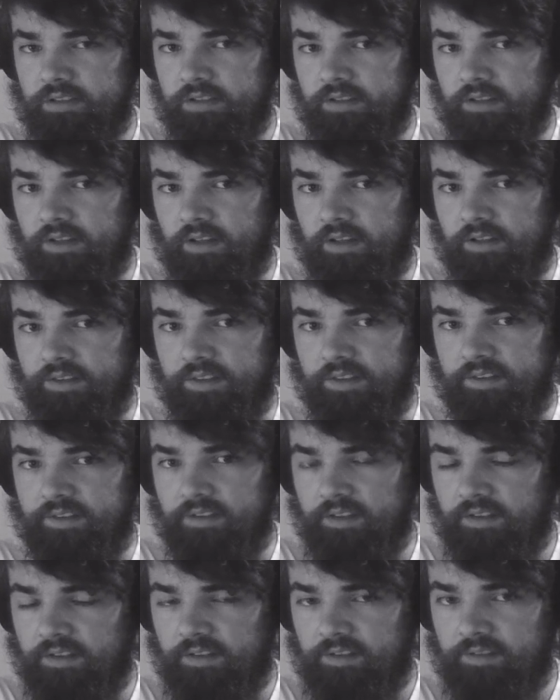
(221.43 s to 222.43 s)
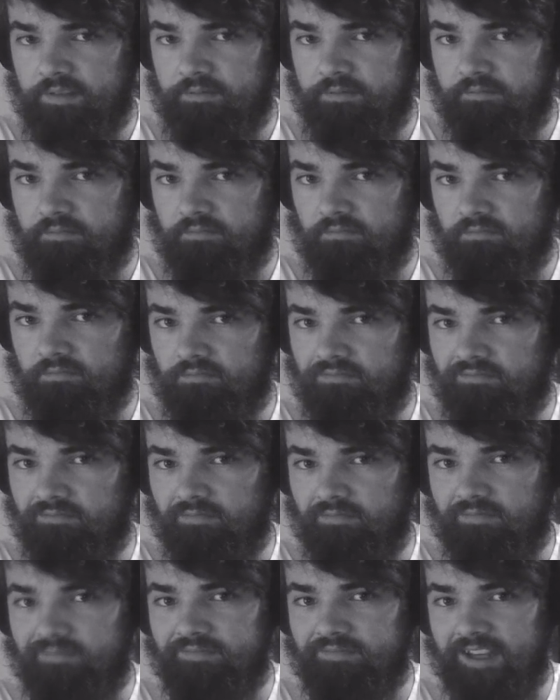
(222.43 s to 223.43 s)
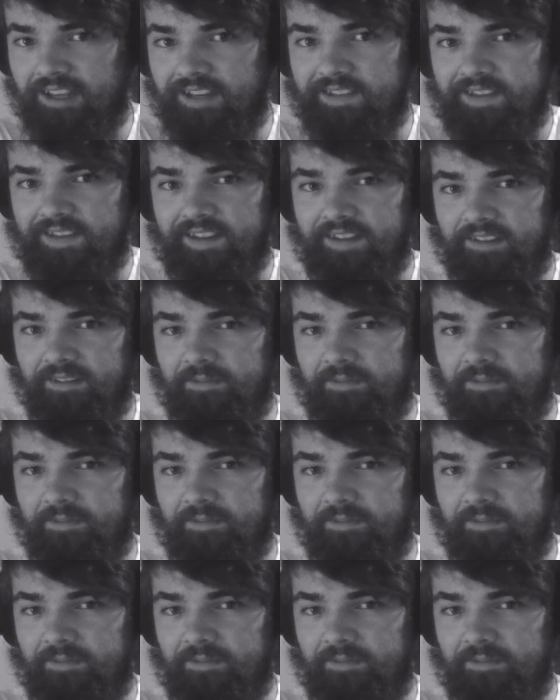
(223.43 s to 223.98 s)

on the 6th. And then